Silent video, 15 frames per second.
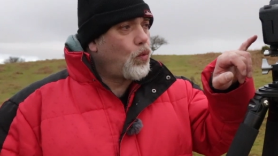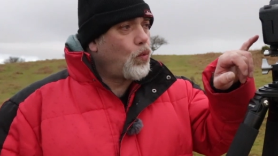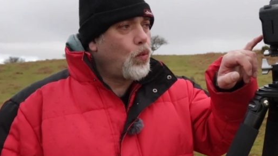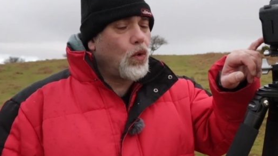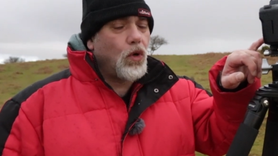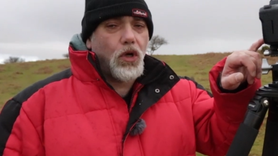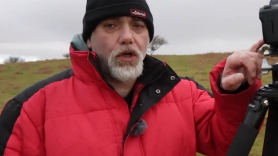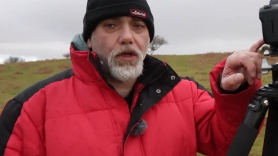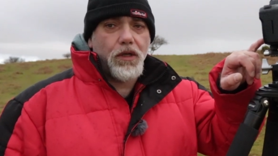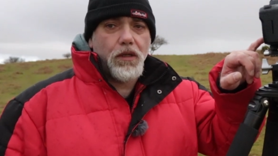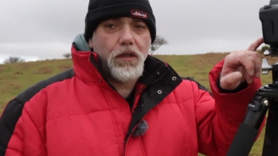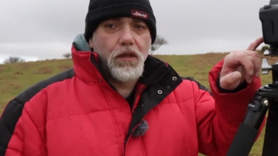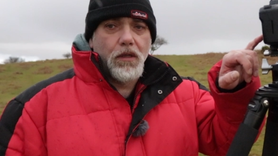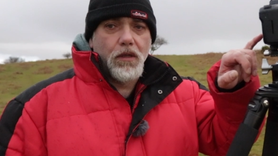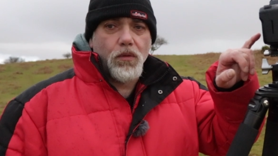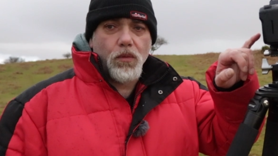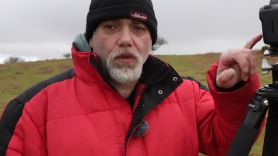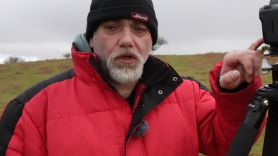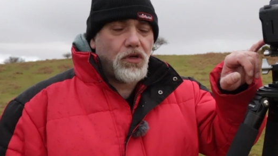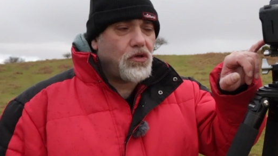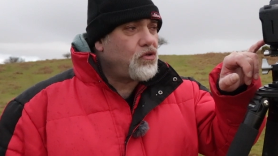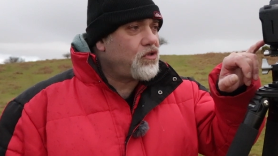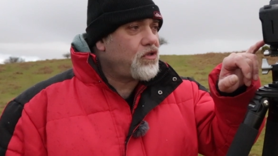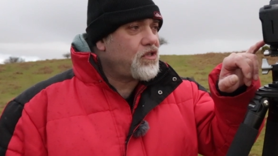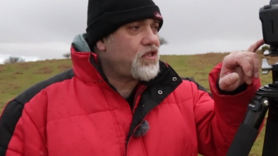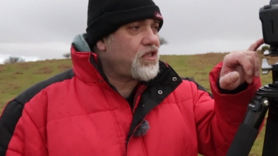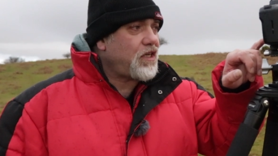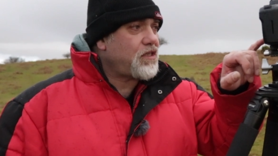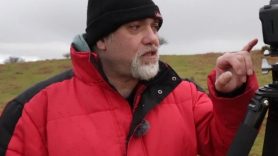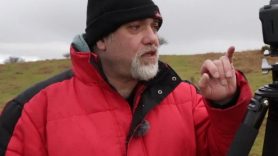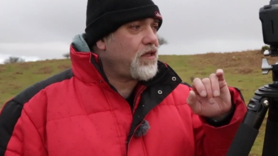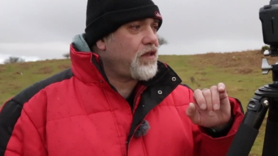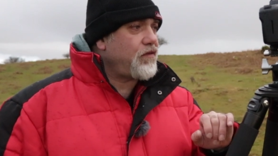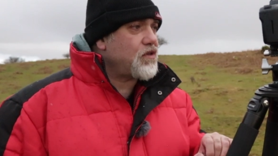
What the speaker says: 1/160th